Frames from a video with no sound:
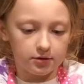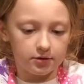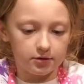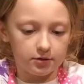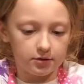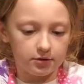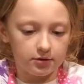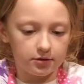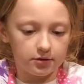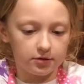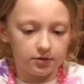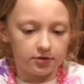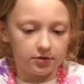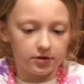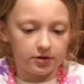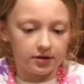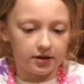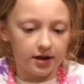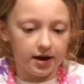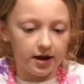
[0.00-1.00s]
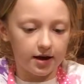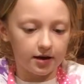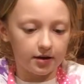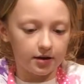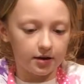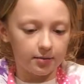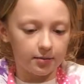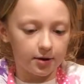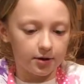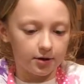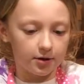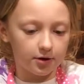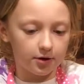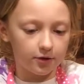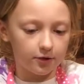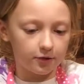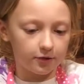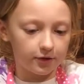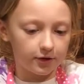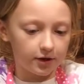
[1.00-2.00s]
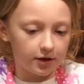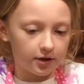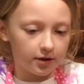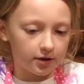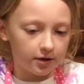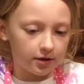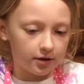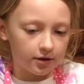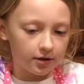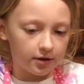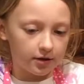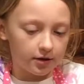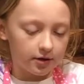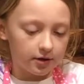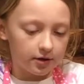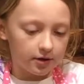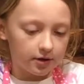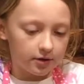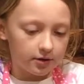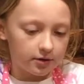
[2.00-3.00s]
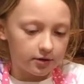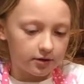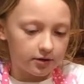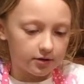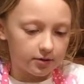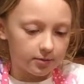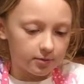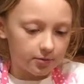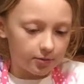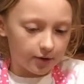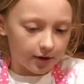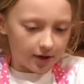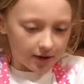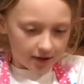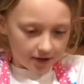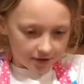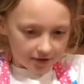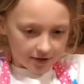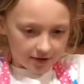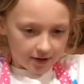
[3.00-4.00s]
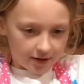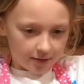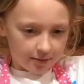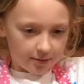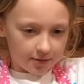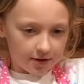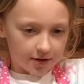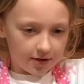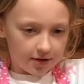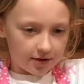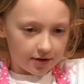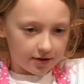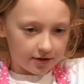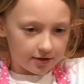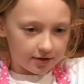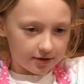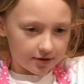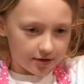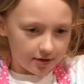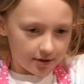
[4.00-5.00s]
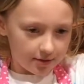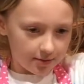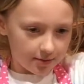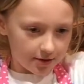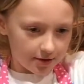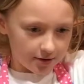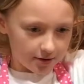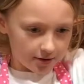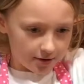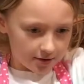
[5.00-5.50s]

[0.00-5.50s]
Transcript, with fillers: So it's just adding the butter, hopefully doesn't break this time like last time.